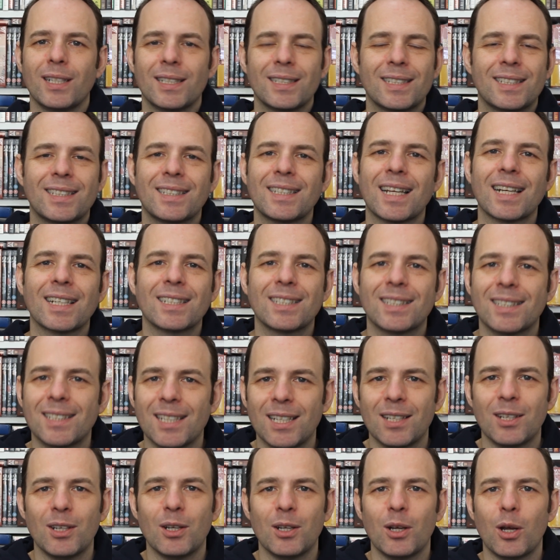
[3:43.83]

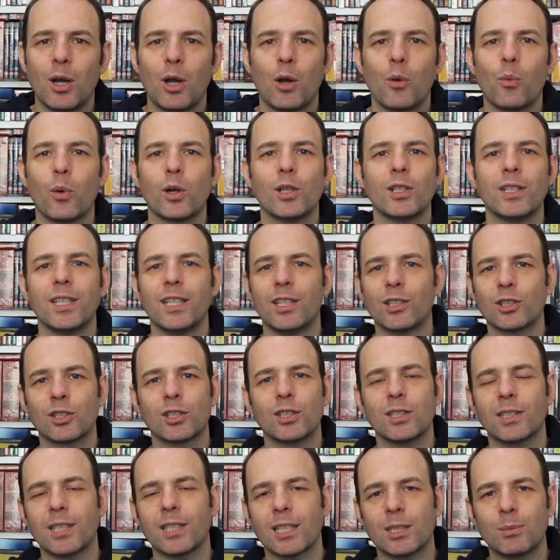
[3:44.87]
61 years
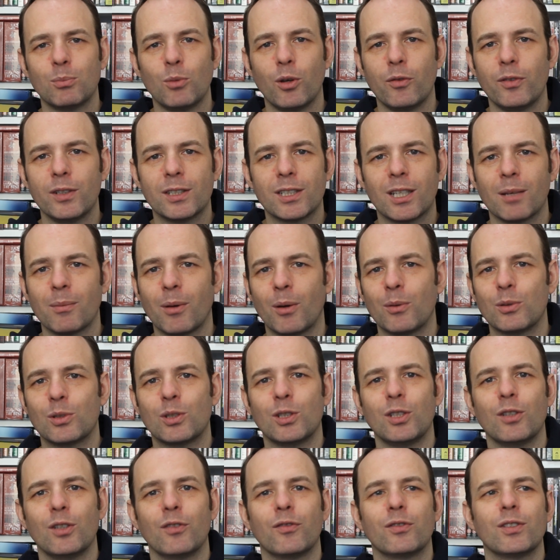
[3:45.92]
since this movie's come out,
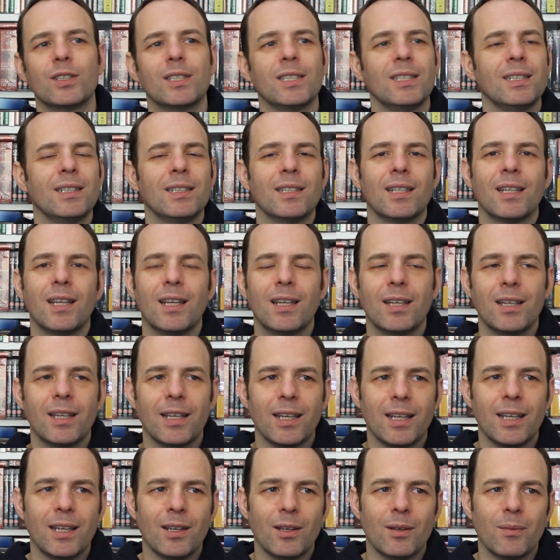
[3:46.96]
so you've seen
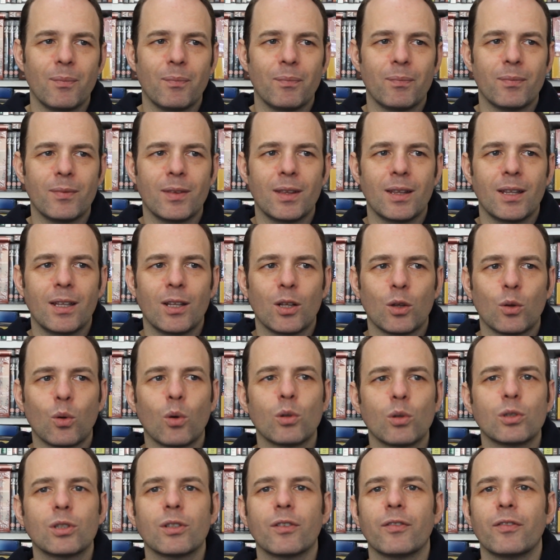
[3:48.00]

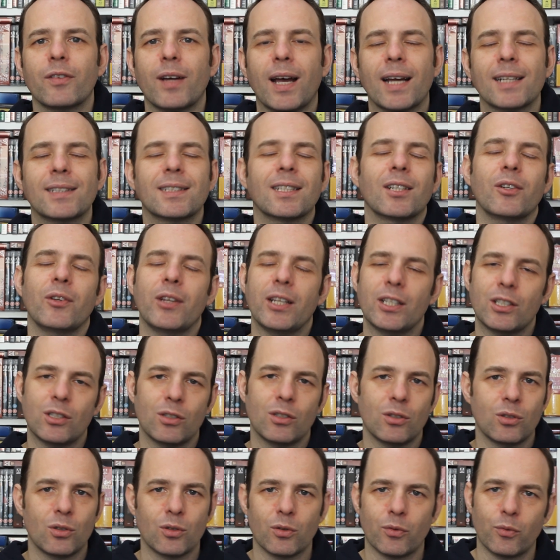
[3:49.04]
lots of
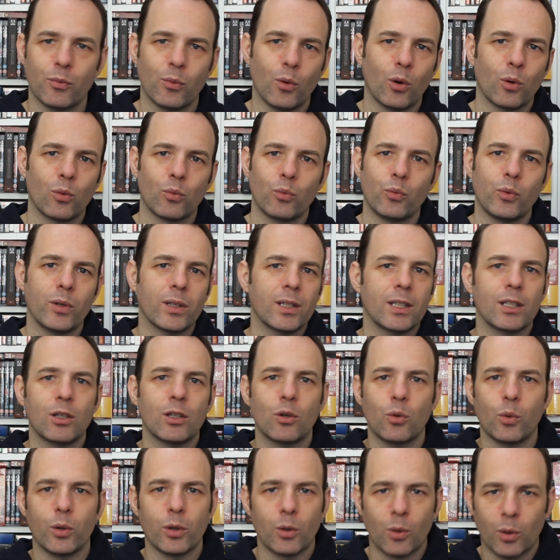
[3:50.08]
iterations of what really
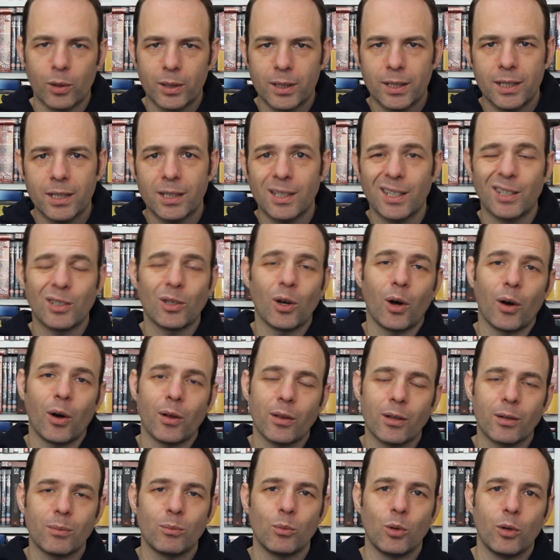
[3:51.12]
going on here in
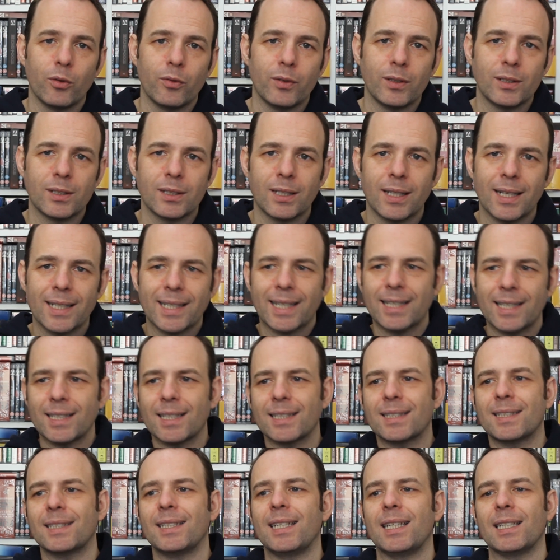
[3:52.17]
other movies, and that kind
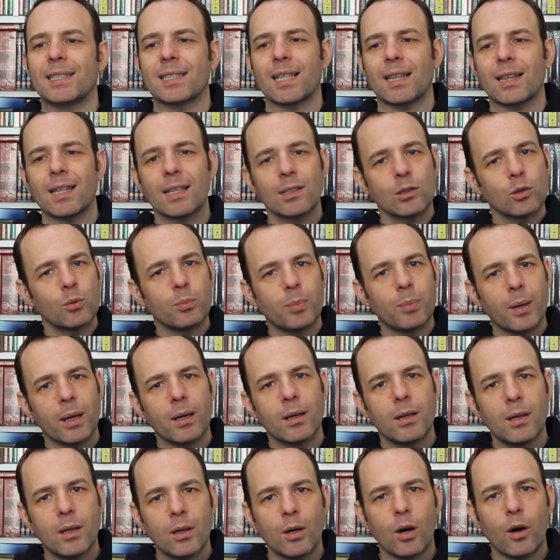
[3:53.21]
of takes a little bit
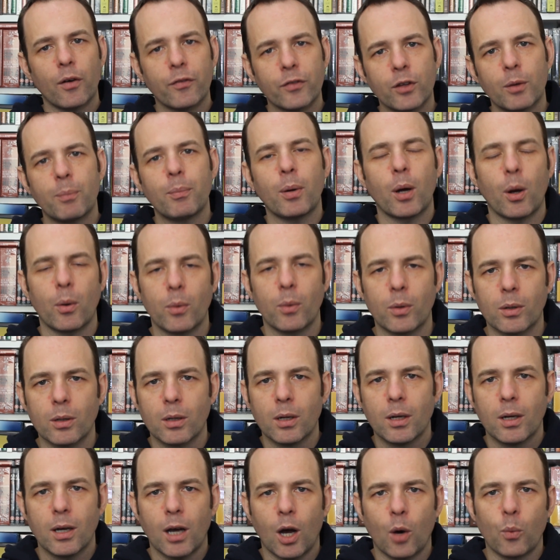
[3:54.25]
of the power
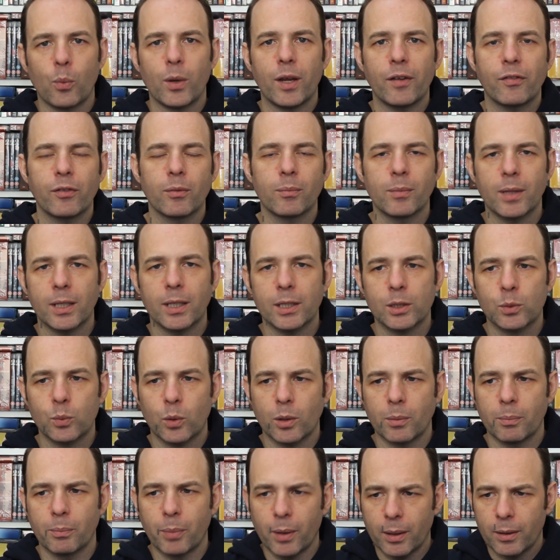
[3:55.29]
away from this
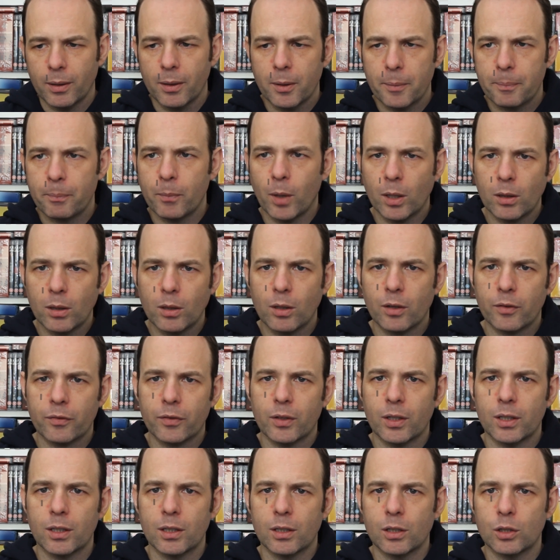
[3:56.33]
one. But Mull of
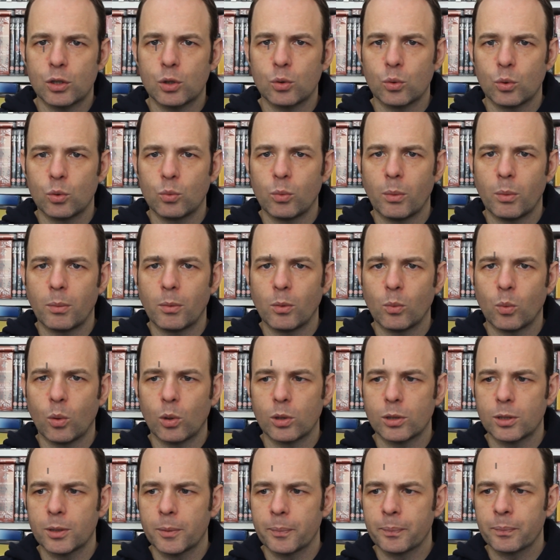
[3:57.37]
the Stone Woman
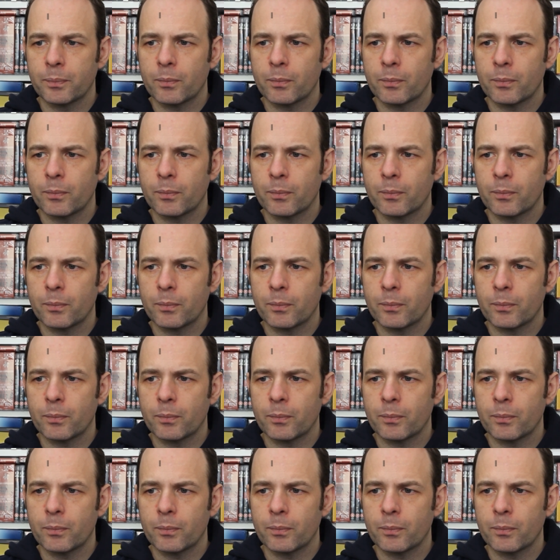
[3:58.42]
was